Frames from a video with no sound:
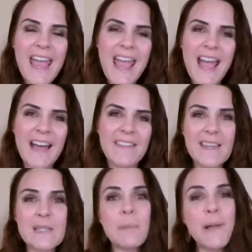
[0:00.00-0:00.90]
And
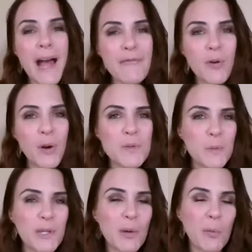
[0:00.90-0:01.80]
these platforms
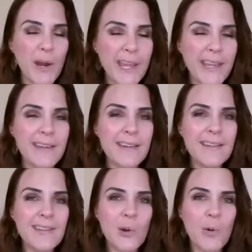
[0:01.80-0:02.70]
really rank
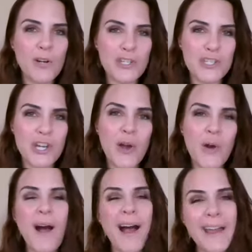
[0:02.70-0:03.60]
your
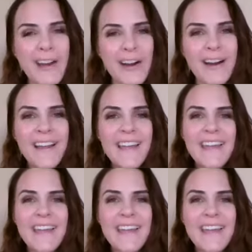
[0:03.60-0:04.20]
show higher